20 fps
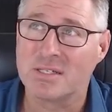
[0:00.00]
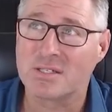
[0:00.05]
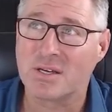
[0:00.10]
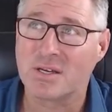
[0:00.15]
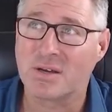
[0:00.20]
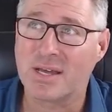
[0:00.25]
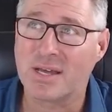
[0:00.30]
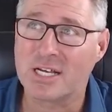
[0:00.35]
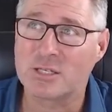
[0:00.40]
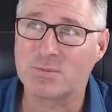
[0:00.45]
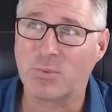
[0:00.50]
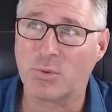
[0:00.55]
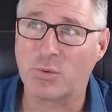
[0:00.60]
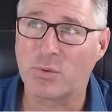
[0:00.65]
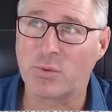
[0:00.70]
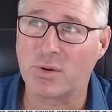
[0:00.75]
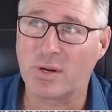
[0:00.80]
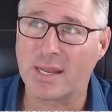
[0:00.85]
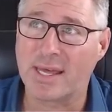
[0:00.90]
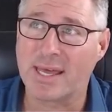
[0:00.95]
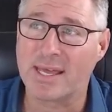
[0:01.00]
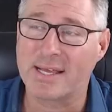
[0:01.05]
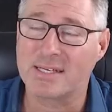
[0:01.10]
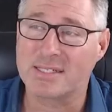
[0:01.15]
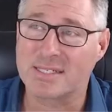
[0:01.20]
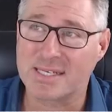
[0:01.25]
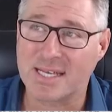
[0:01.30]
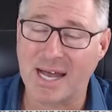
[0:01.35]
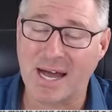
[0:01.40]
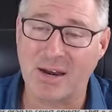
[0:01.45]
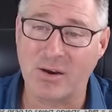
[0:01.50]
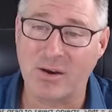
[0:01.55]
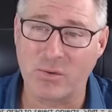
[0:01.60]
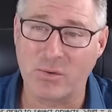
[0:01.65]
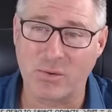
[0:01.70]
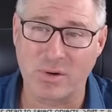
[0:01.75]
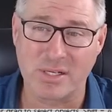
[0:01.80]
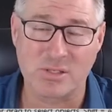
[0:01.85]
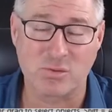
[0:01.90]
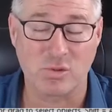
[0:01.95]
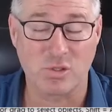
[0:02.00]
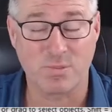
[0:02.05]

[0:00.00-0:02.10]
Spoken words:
So export order lengths, cut and order list,